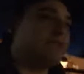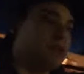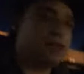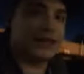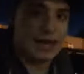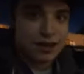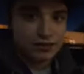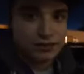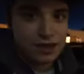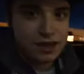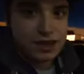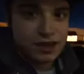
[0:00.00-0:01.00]
anything else
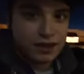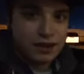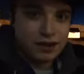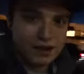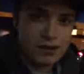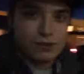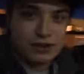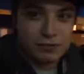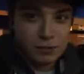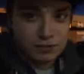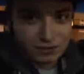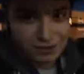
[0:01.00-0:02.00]
we're supposed to